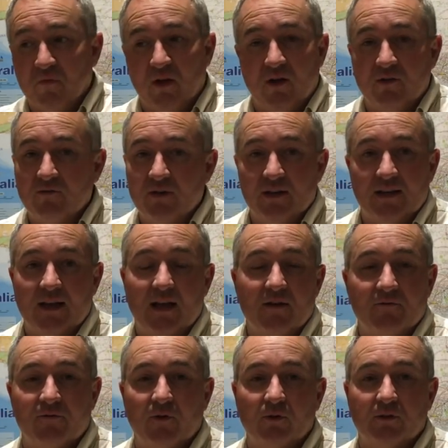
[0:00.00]
I really
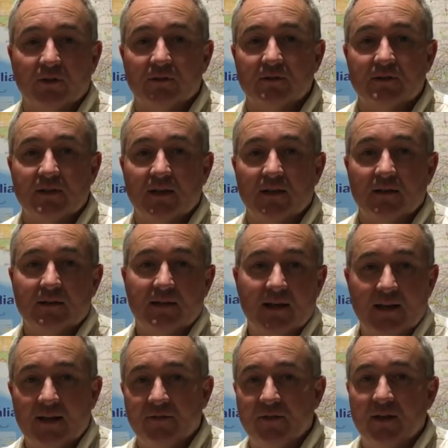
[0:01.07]
can't fault it.
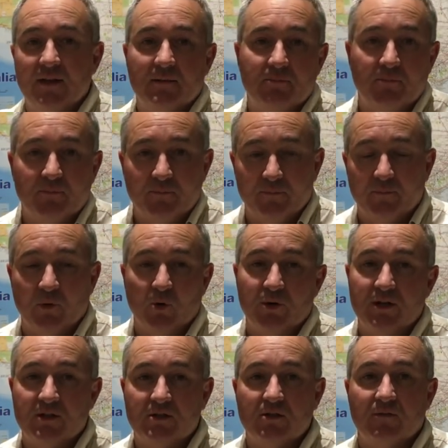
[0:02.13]
Get out there,
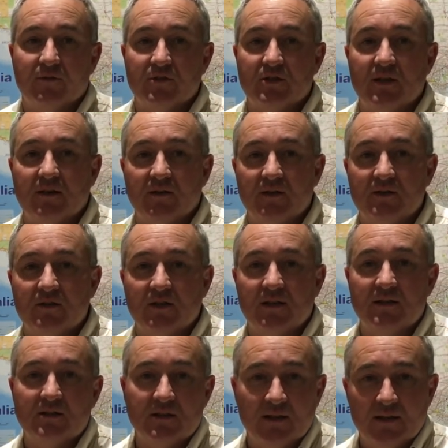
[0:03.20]
order yourself a set of these
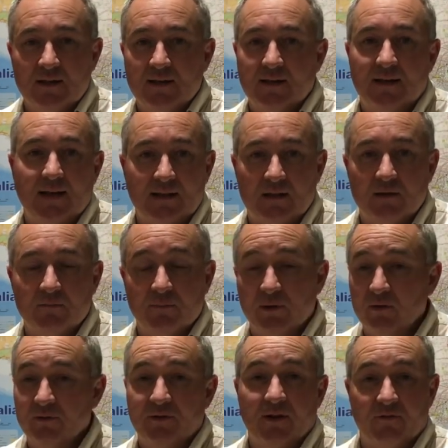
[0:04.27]
things, get them
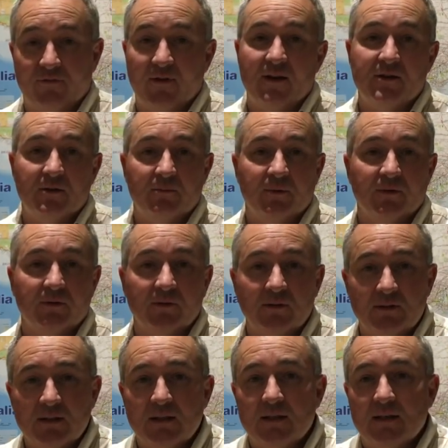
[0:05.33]
built. They're fun to
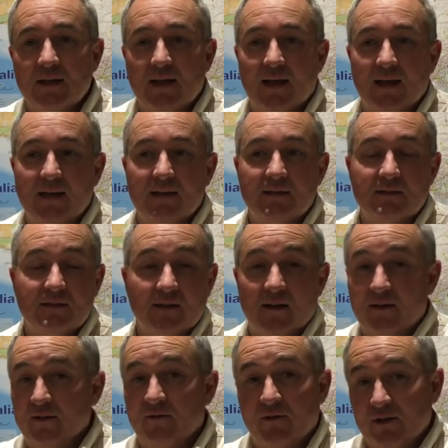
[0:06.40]
build, and
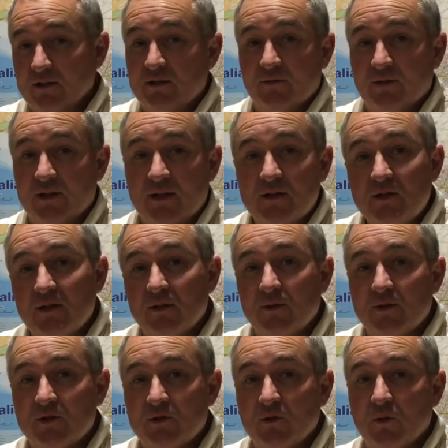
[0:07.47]
they're relatively easy to
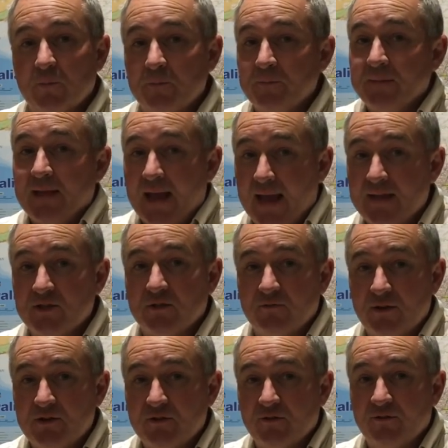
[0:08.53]
install. As a
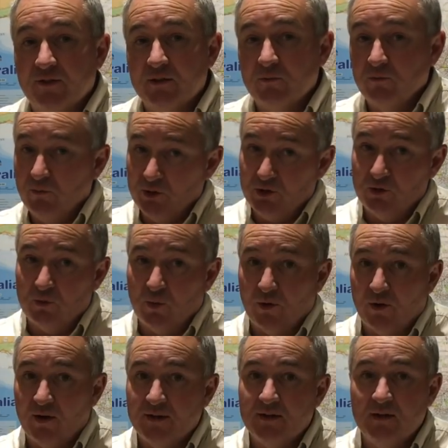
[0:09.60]
retrofit, which is what
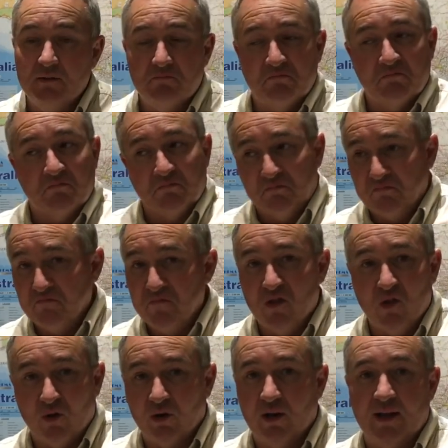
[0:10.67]
I did,
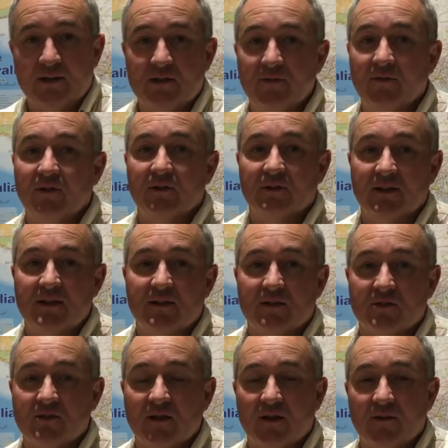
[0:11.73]
not all that difficult either.
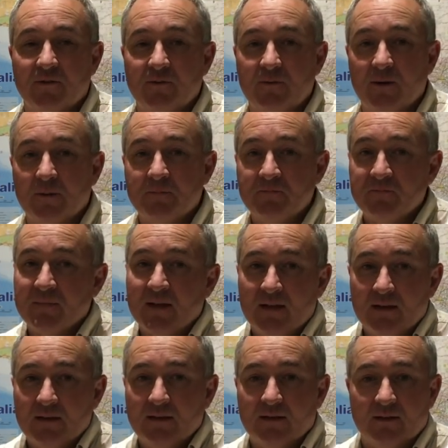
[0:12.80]
So,
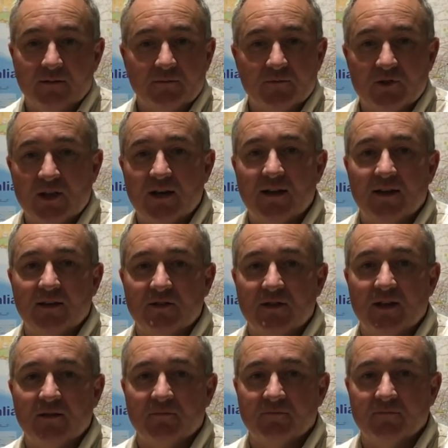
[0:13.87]
you know, 10 out of
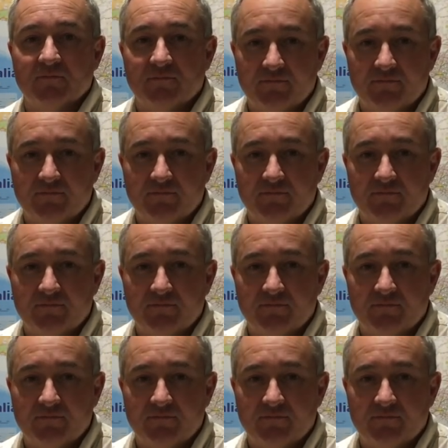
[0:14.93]
10.